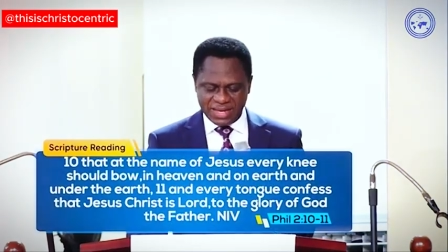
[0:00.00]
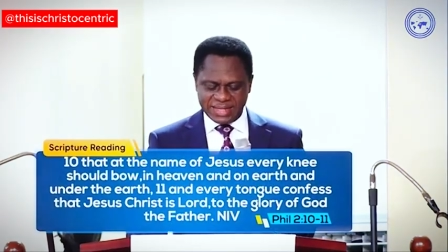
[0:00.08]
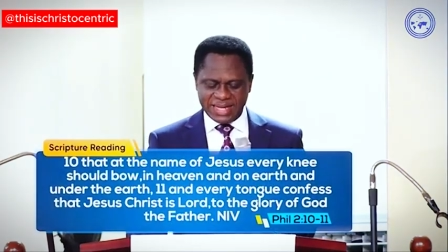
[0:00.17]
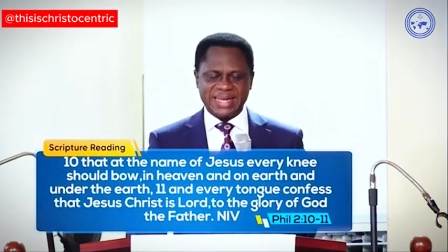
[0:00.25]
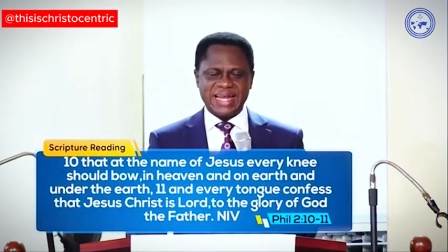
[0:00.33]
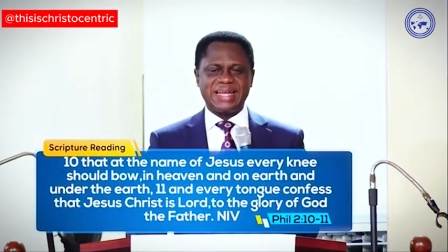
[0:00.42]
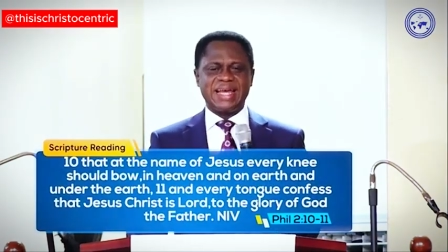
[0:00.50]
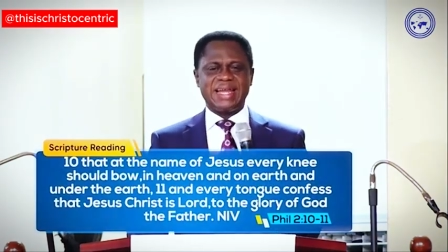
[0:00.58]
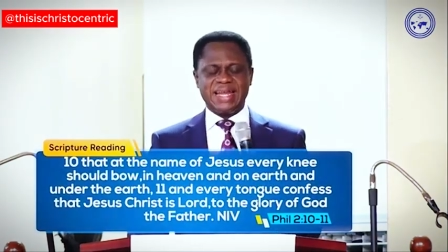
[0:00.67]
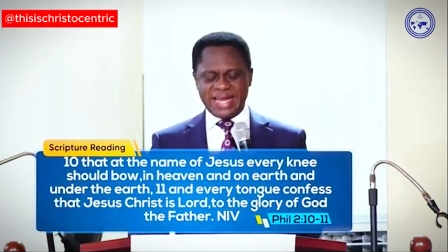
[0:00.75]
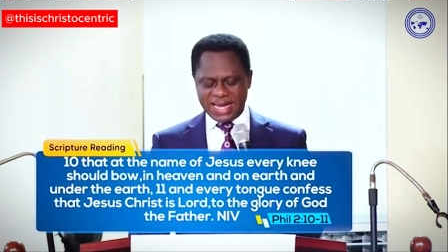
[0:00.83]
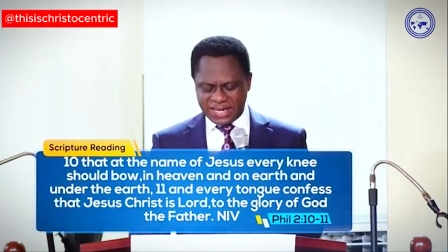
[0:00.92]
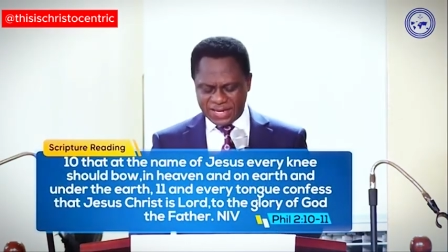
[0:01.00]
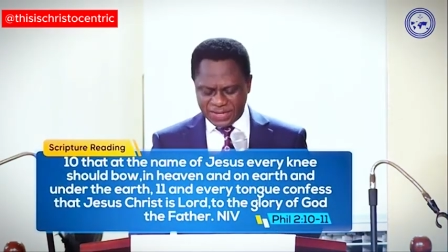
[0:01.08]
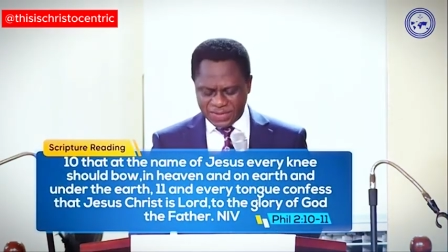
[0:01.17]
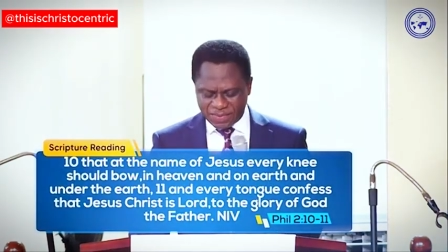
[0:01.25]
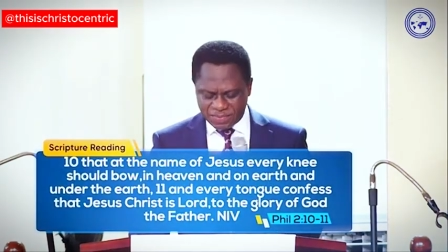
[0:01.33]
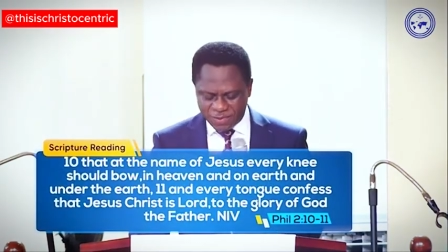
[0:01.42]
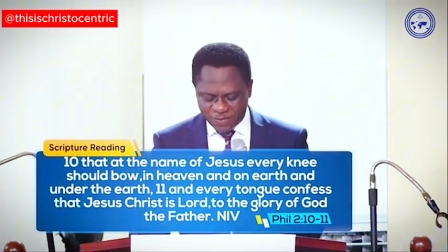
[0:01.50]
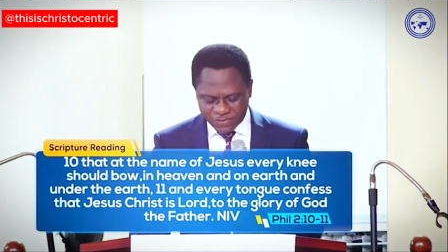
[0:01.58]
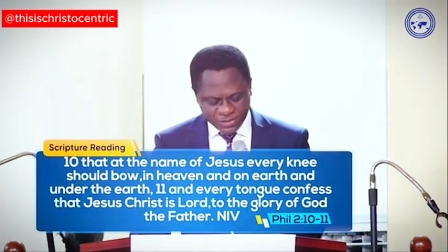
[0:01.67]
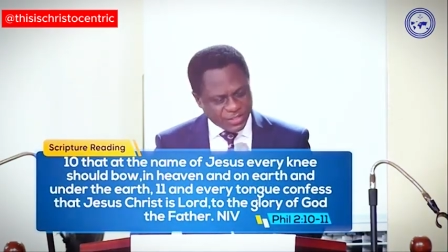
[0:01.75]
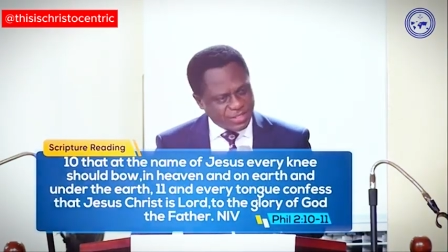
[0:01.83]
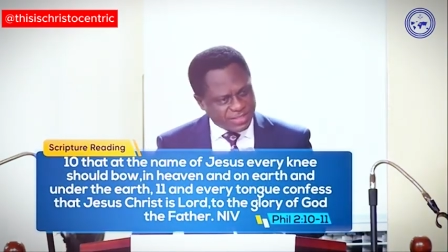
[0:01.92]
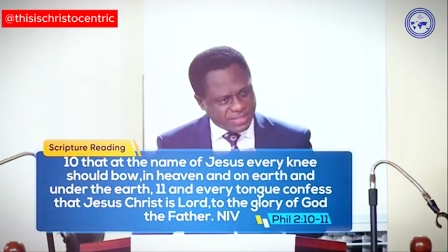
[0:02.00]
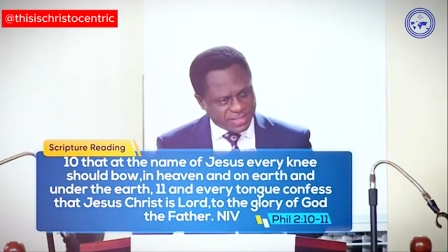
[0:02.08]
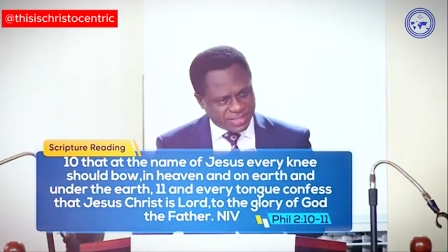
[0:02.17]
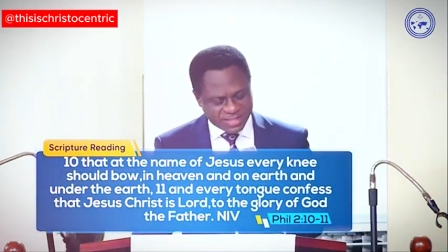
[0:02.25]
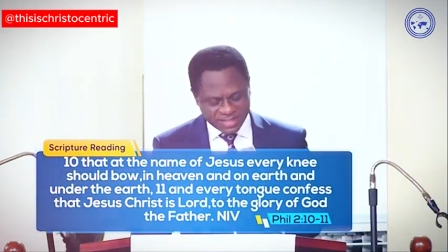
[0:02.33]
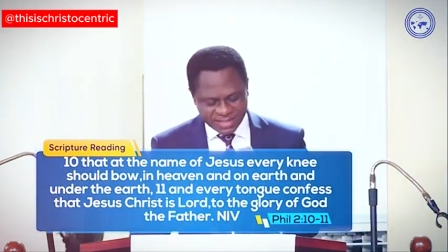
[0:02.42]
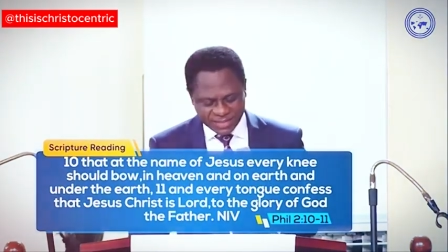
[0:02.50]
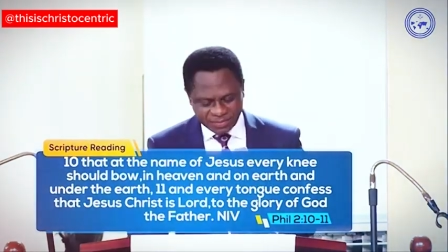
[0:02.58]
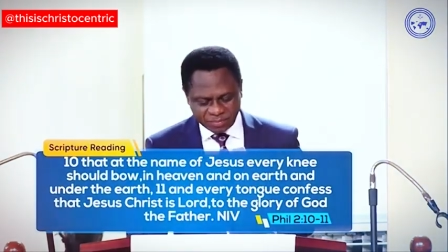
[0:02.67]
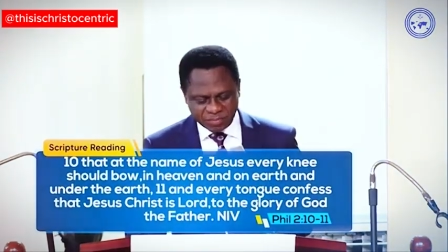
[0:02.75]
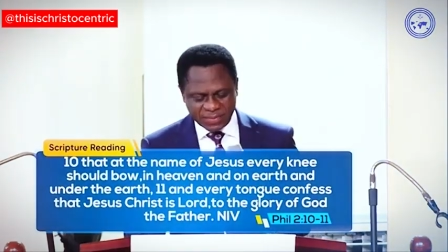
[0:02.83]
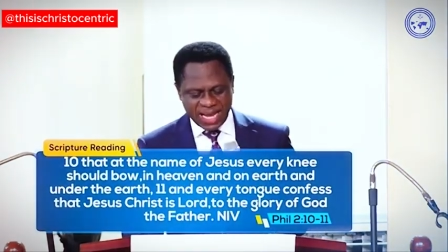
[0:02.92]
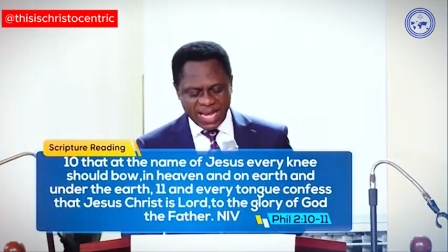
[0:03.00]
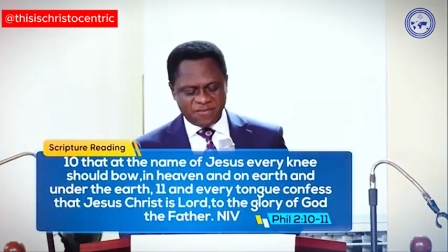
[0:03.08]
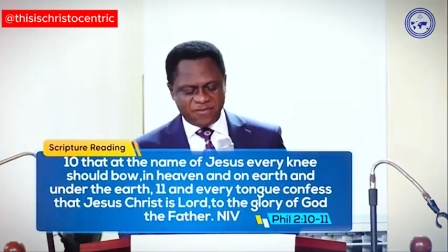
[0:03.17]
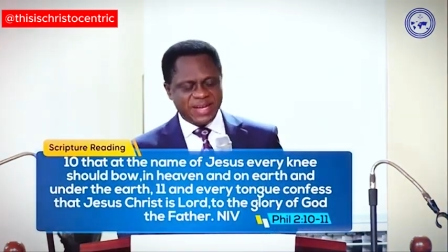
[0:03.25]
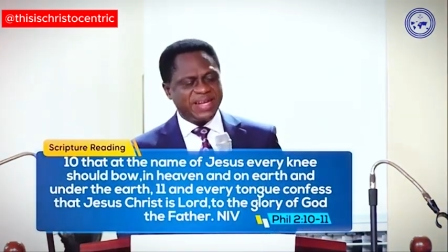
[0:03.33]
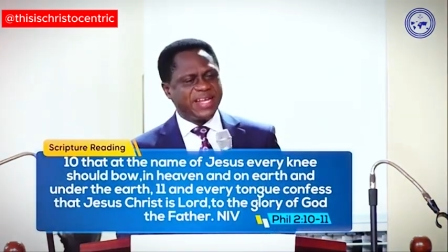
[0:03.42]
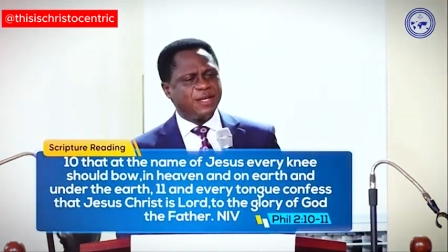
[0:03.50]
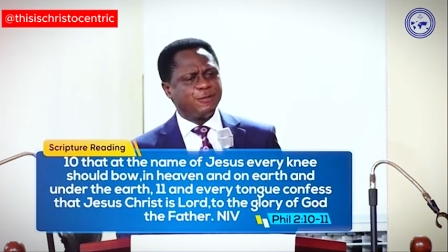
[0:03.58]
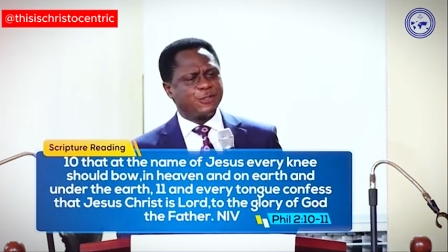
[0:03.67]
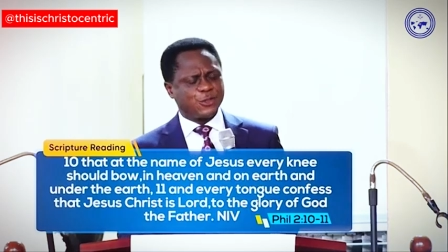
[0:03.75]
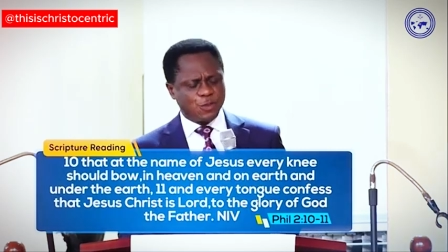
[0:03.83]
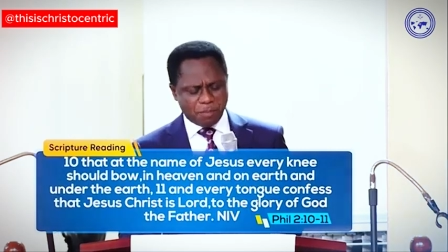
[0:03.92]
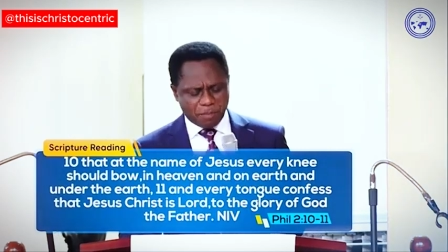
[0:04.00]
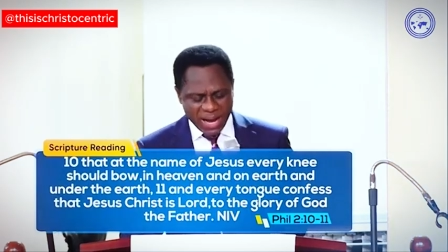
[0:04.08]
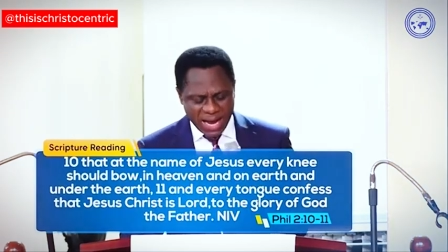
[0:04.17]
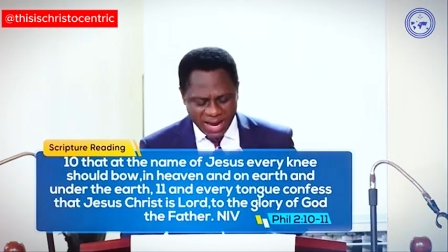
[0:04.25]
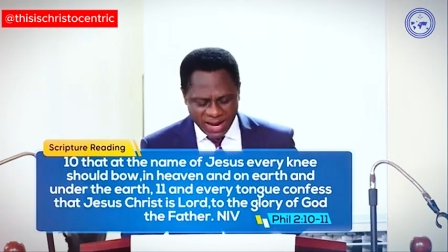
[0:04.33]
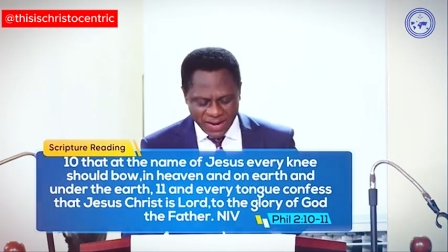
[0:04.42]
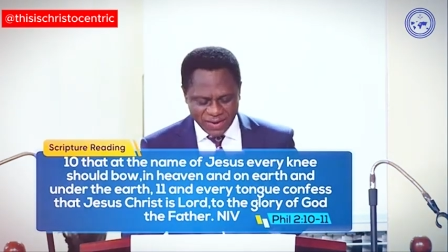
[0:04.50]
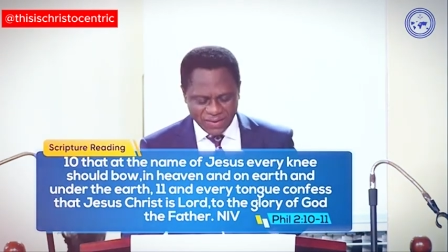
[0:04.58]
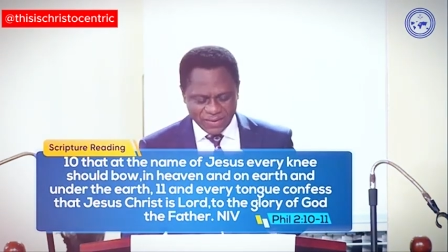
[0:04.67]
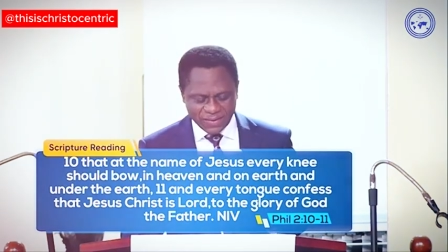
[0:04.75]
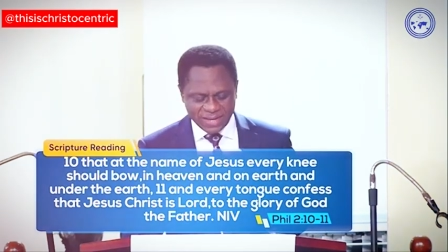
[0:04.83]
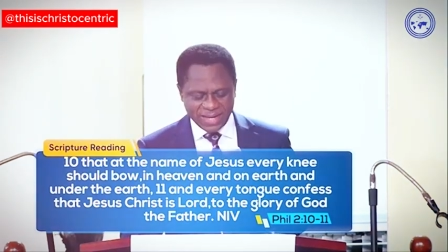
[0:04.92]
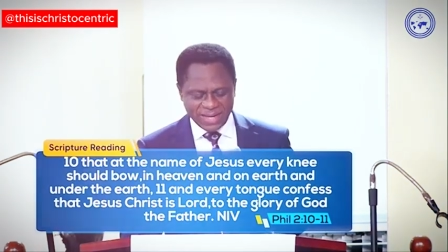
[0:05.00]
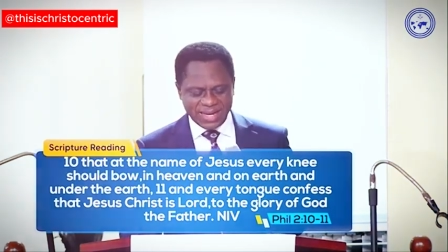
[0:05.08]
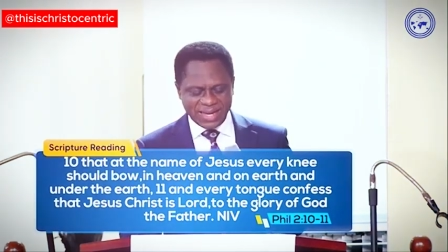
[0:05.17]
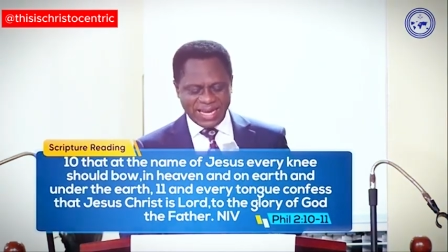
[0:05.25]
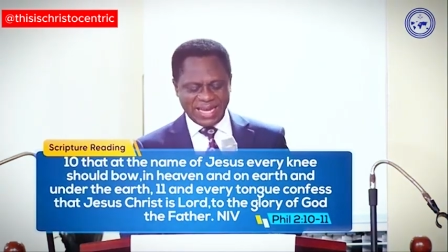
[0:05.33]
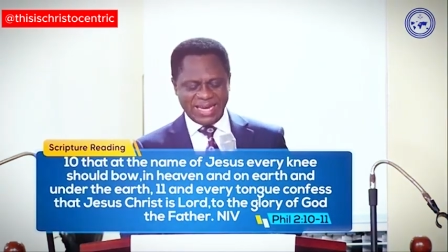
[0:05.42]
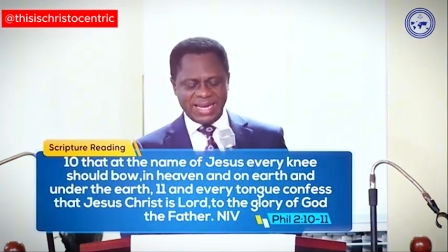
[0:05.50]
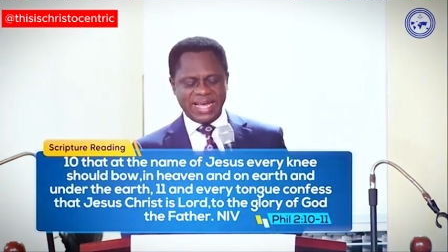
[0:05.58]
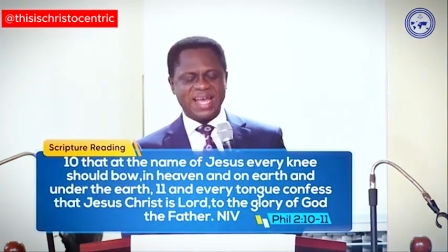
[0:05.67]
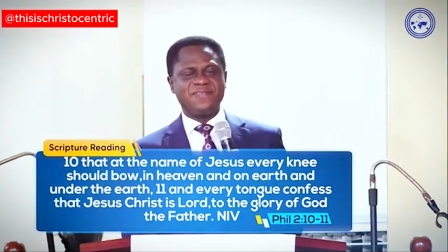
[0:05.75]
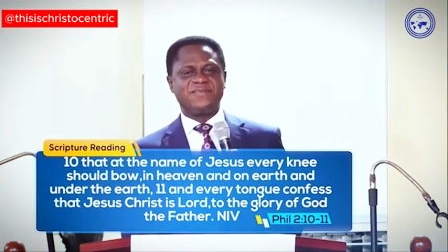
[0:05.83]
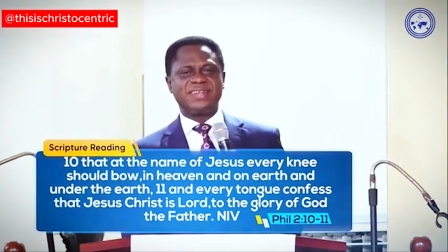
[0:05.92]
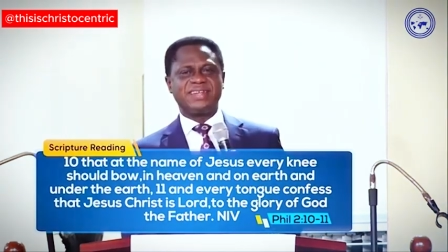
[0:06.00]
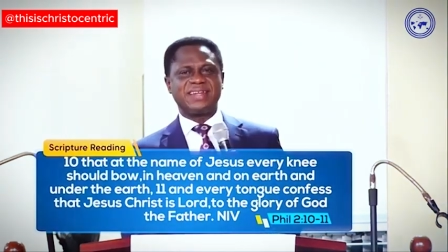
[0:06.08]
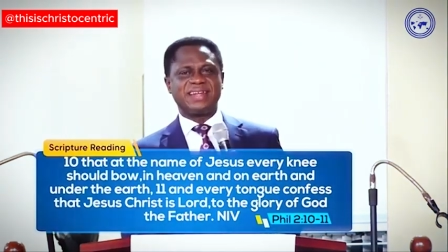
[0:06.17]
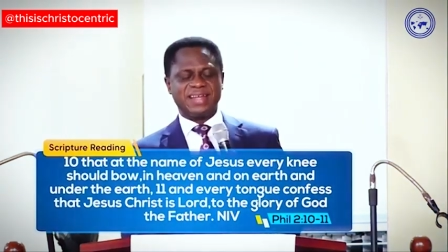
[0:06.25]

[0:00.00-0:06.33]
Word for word: That at the name of Jesus, every knee should bow in heaven